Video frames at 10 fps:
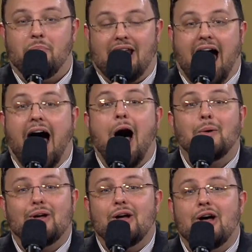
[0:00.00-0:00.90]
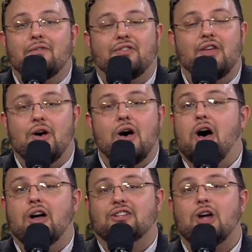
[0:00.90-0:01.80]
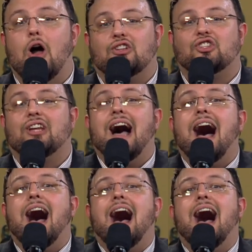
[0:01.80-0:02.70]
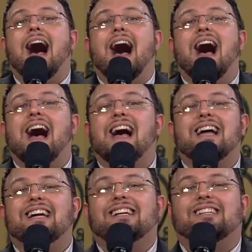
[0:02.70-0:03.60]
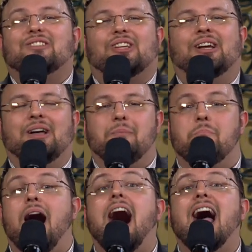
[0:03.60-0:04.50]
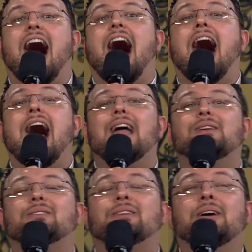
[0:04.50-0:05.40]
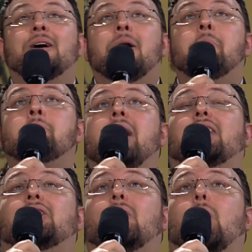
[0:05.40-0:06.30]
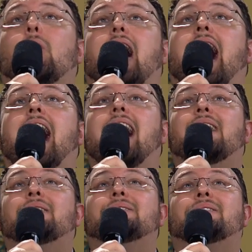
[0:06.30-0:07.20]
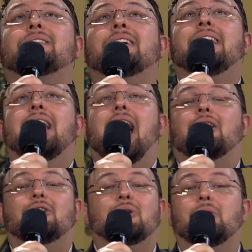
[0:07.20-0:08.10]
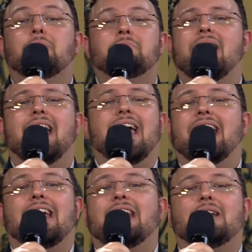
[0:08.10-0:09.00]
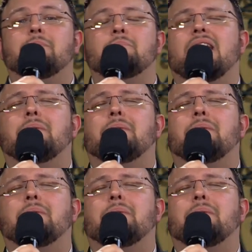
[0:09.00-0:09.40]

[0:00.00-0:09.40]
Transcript: out of the dark skies, my eyes met your eyes, and you made me